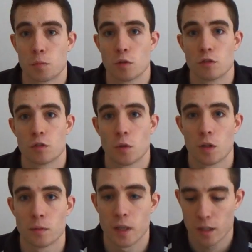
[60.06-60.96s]
balls as
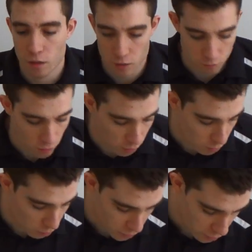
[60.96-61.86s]
well, but any kind of roller
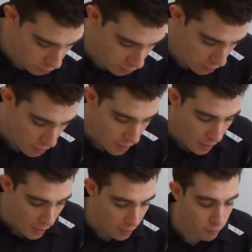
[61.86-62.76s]
will do.
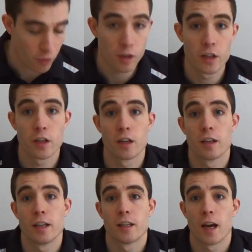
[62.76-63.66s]
And finally you're going
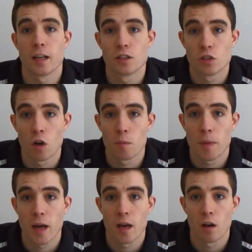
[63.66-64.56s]
to need a sharp
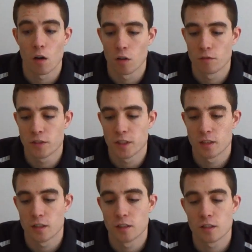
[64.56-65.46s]
pair of
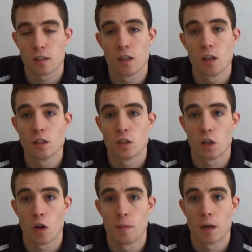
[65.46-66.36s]
scissors to
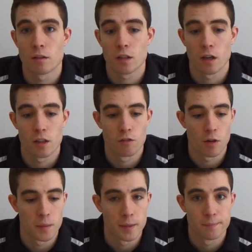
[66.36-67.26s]
go about cutting the
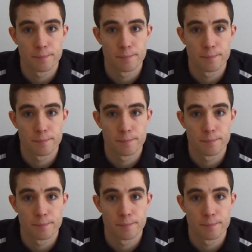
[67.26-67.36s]
rubber.